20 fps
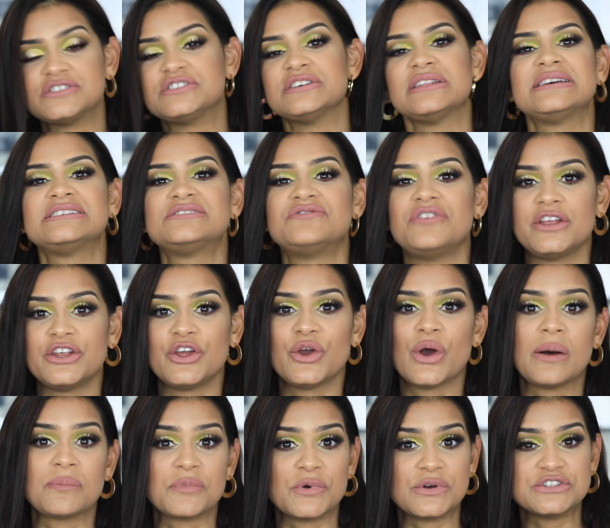For today's video,
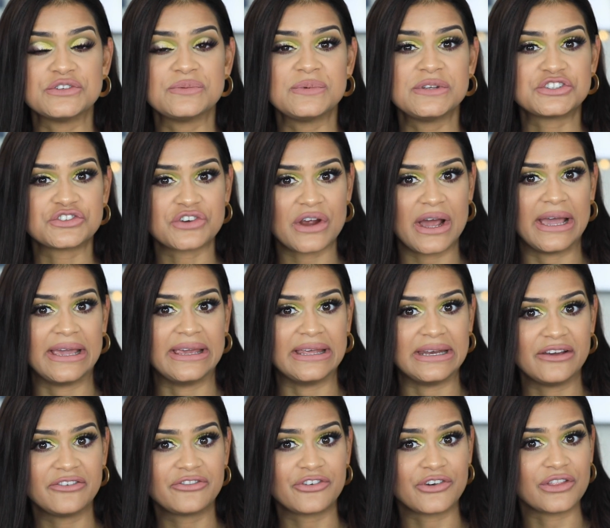I'm going to be
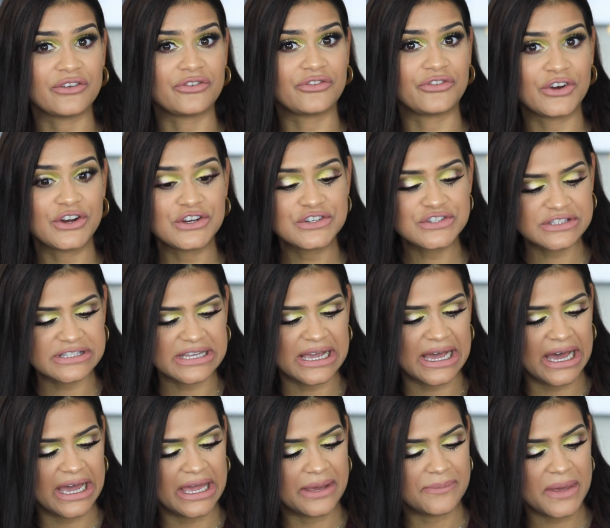trying for the first
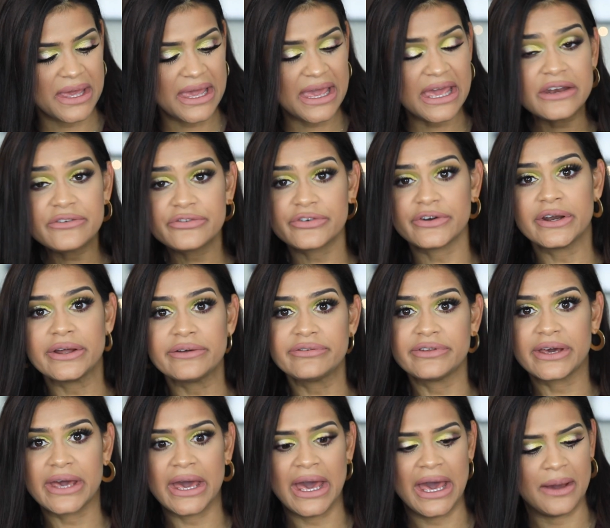time in front of
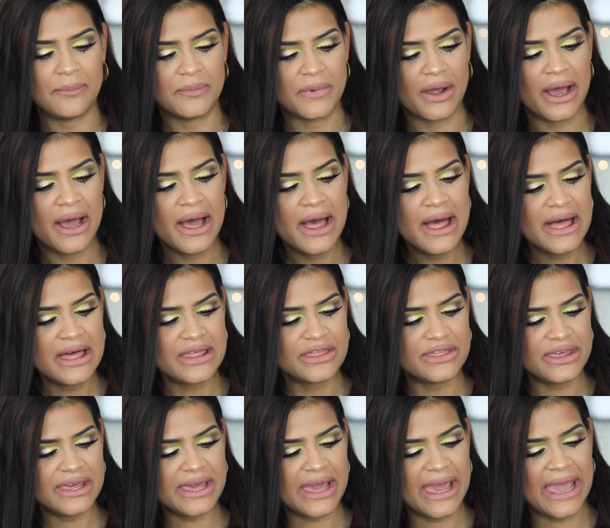the camera
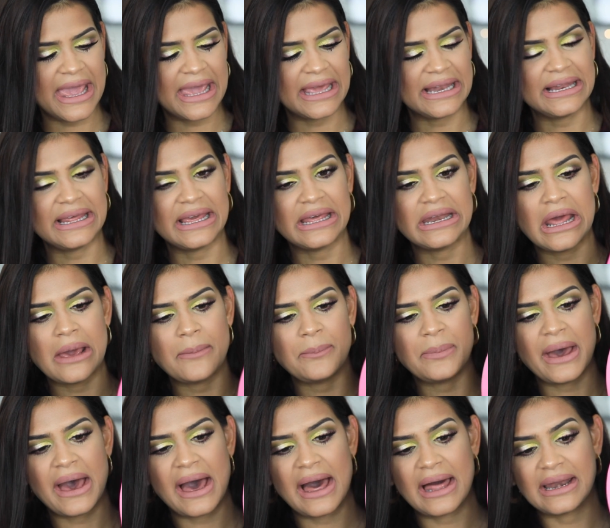the Alien
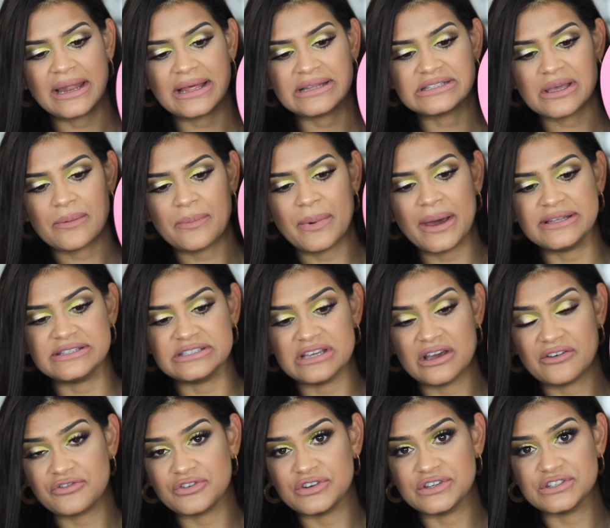palette by
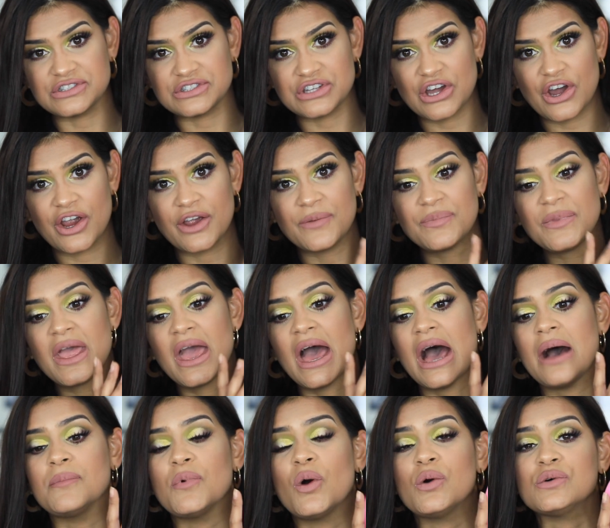Jeffree Star.
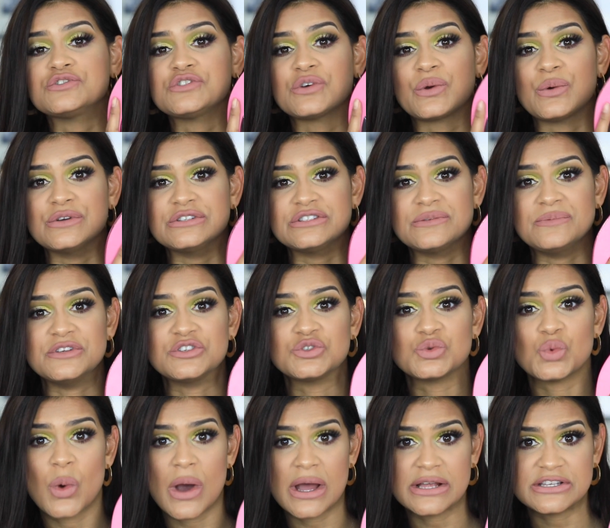I'm also going to be
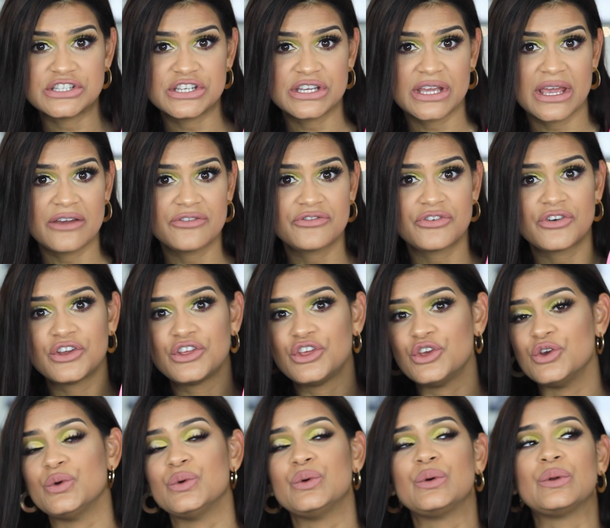swatching it for
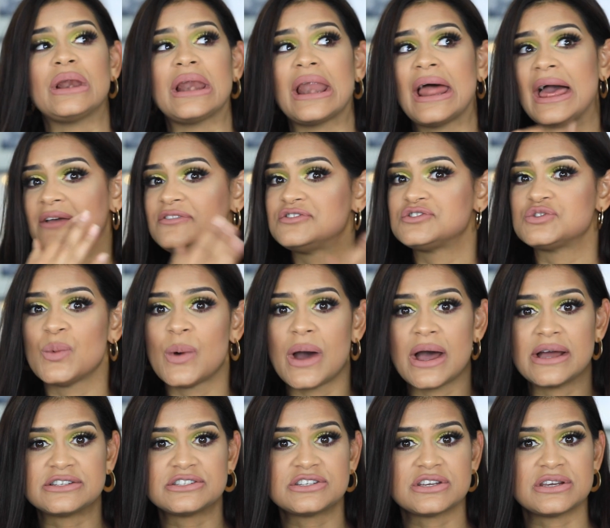you, live
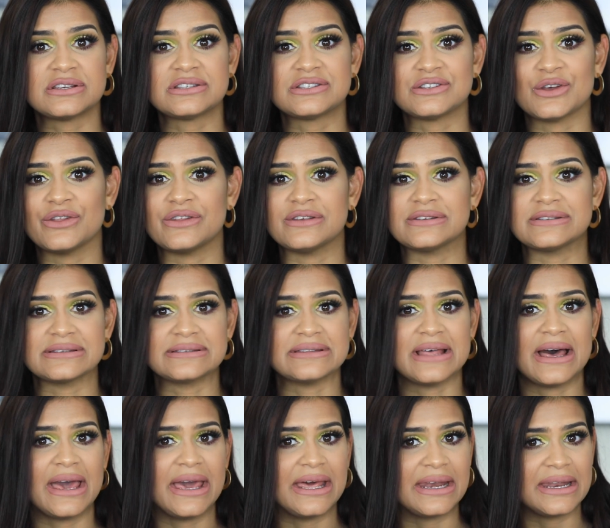swatches, so this is
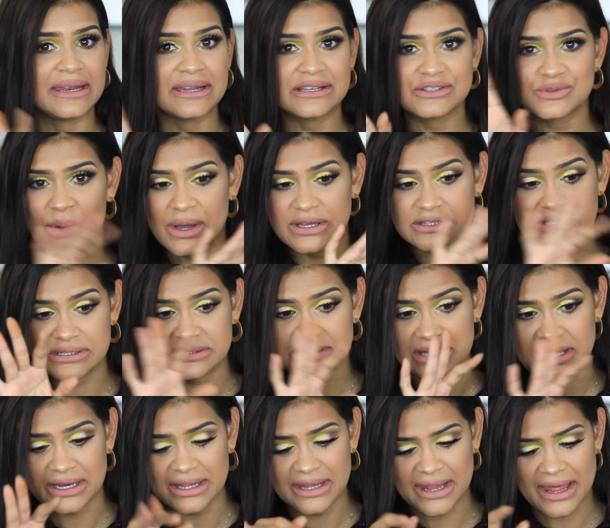not edited swatches,
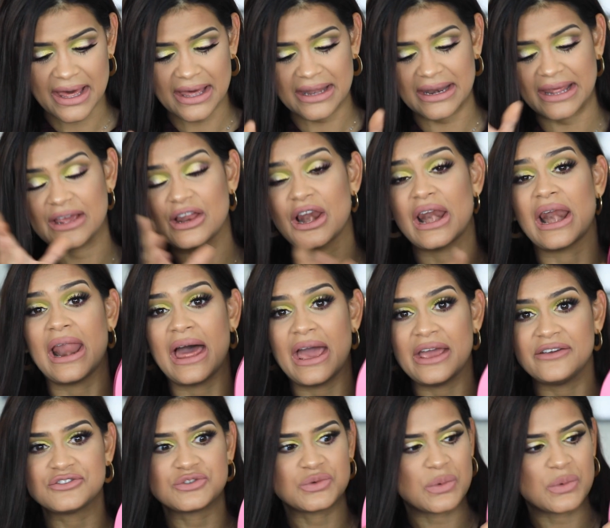none of that, like live